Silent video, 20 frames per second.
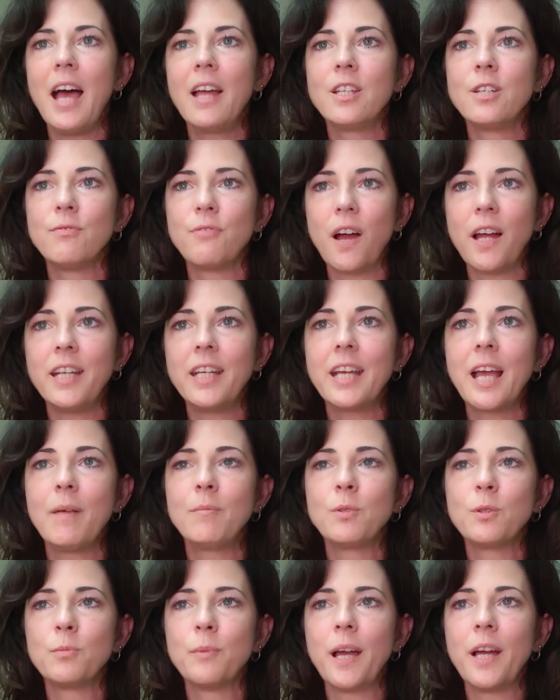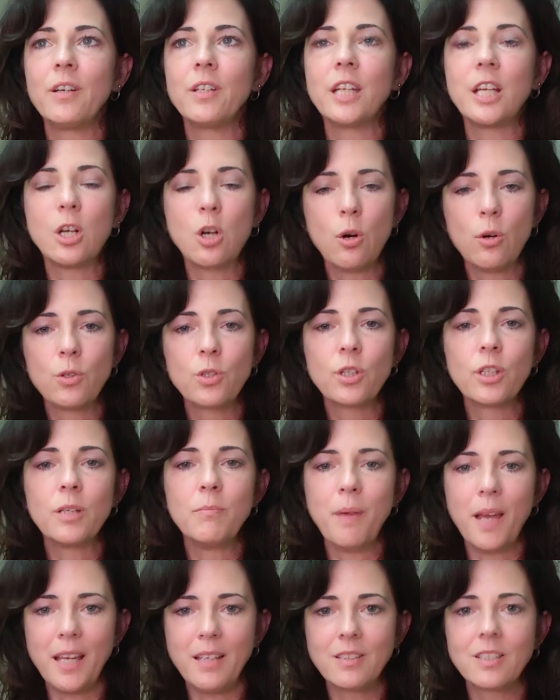defining abnormality culturally
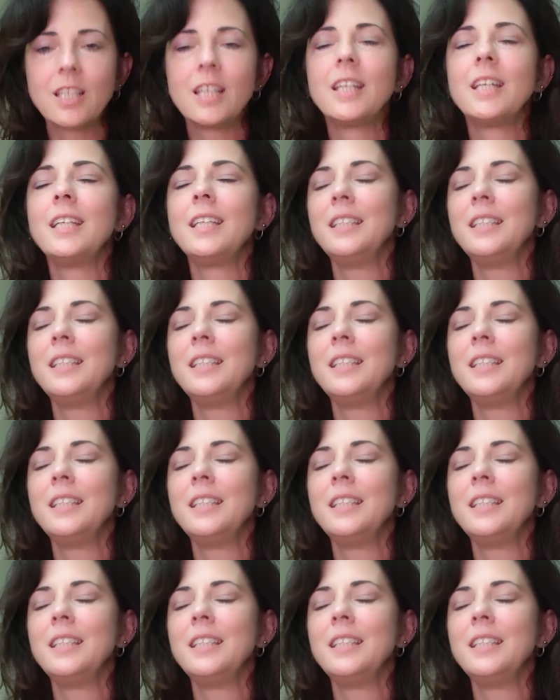based.